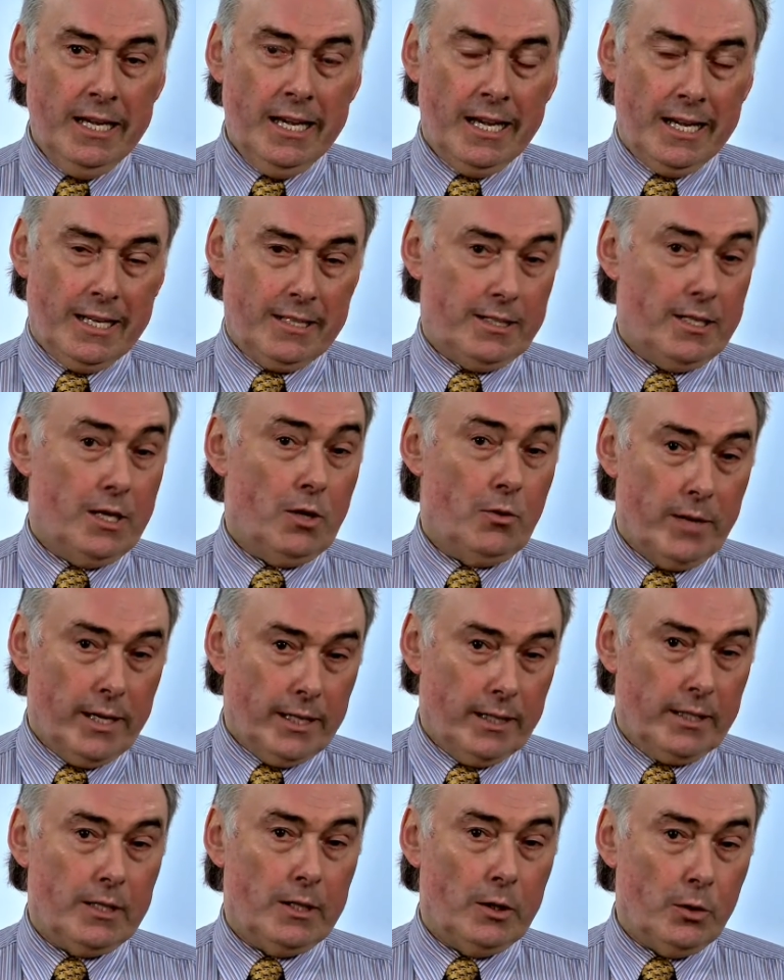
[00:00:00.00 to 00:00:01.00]
has now
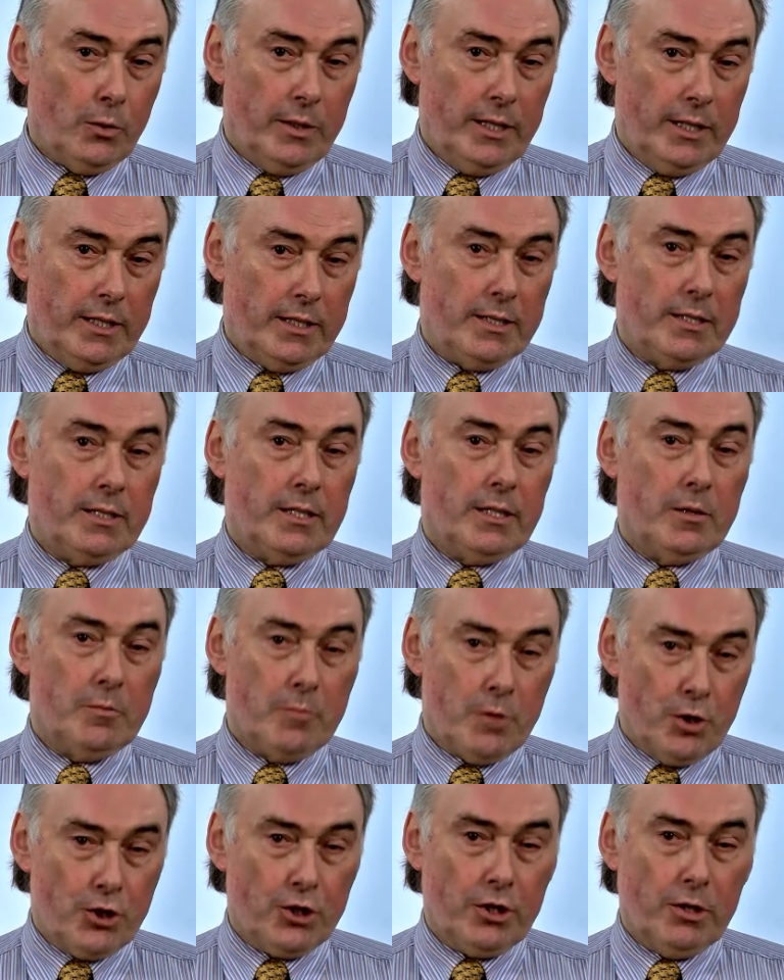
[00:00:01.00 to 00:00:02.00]
ranked Lloyds
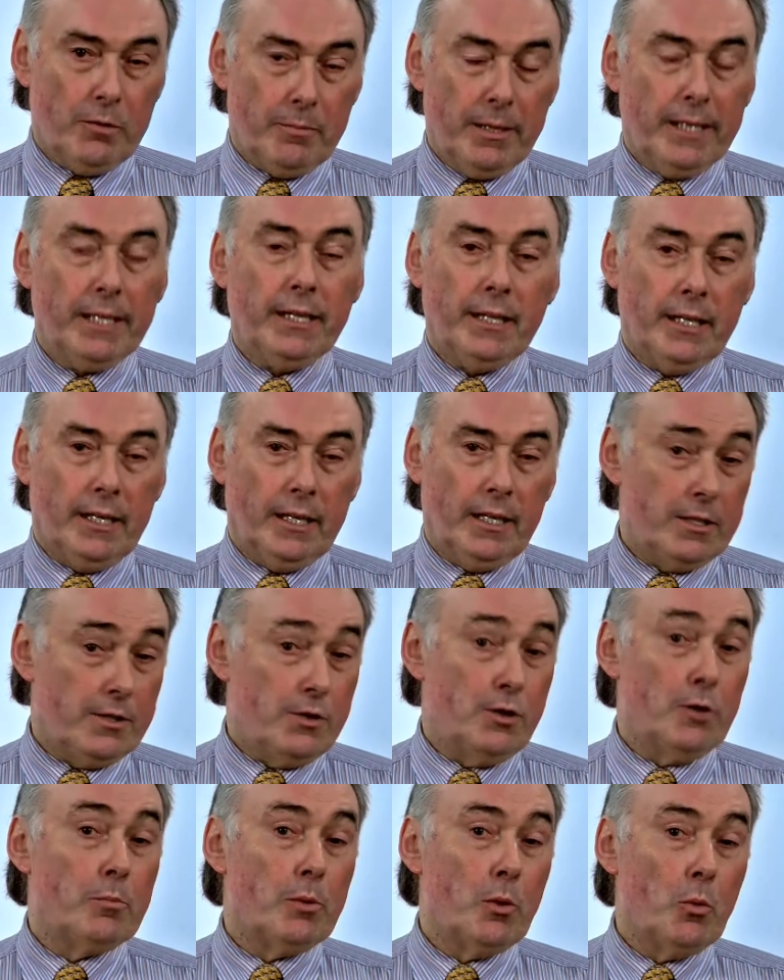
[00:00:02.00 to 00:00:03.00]
commercial banking as
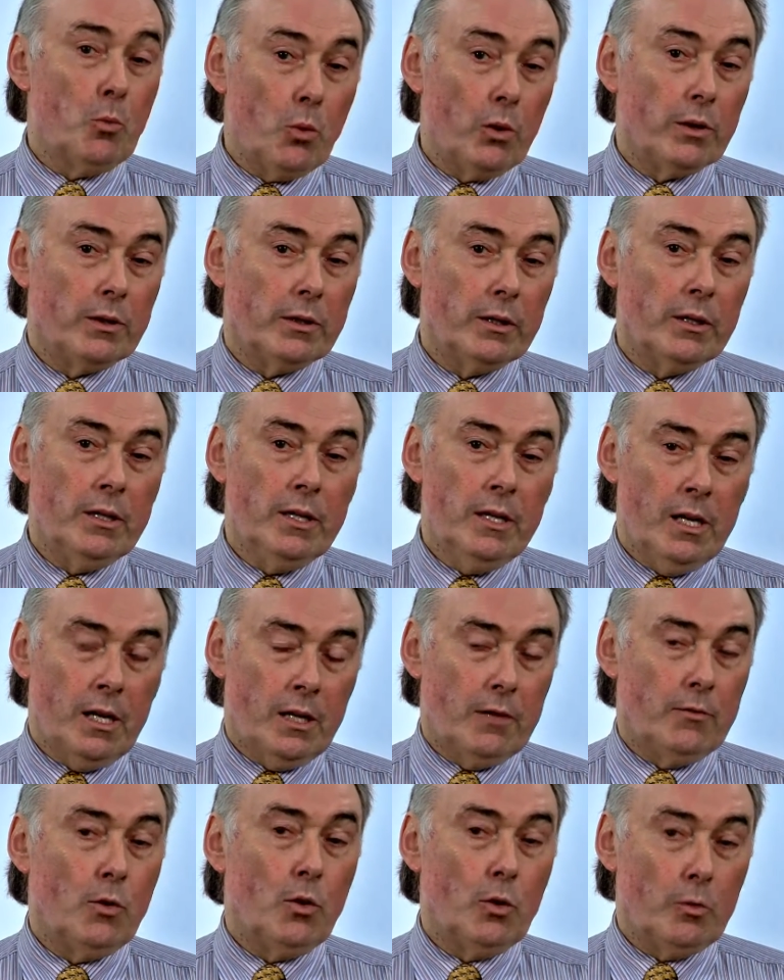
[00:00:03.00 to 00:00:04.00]
number one
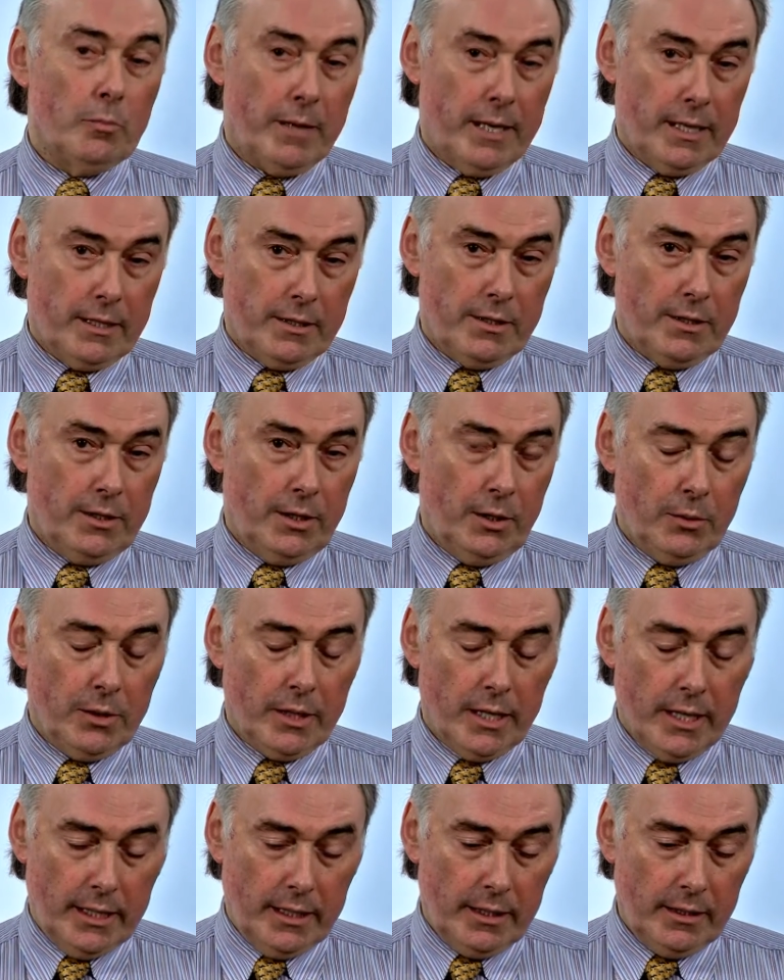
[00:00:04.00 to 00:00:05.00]
of all banks in the
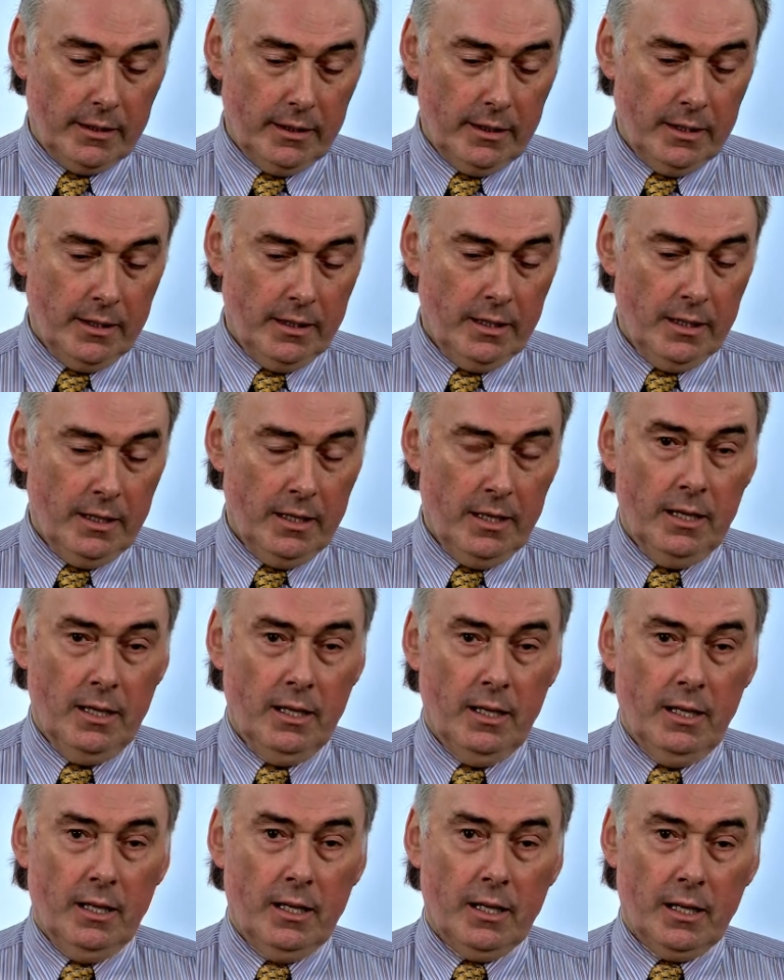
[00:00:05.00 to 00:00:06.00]

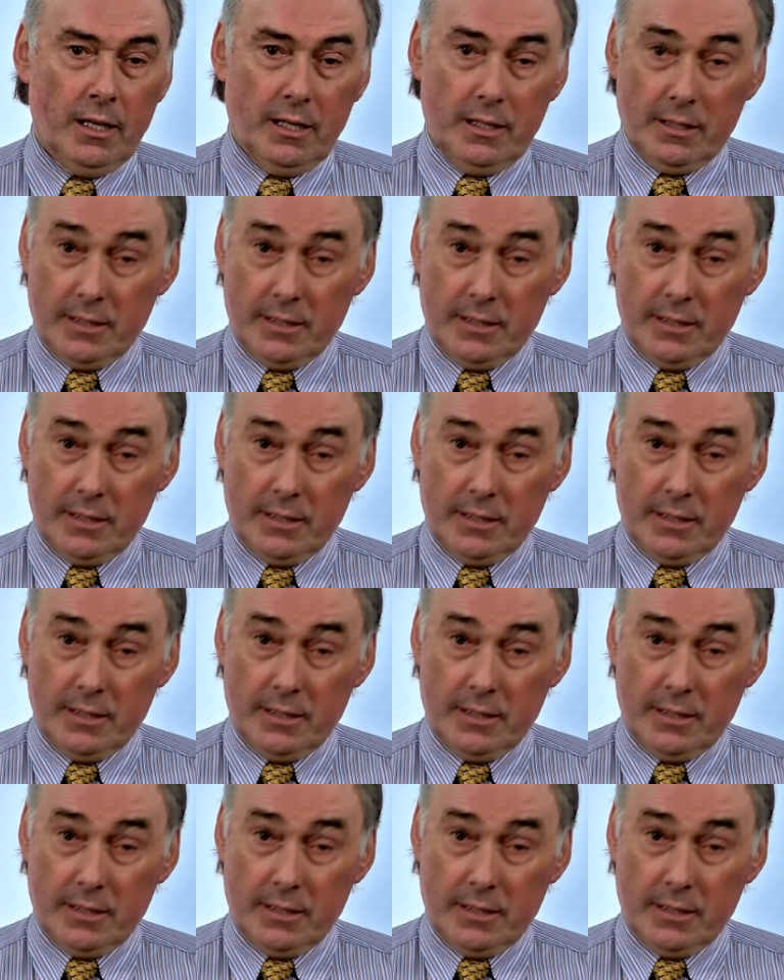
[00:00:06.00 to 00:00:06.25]
UK.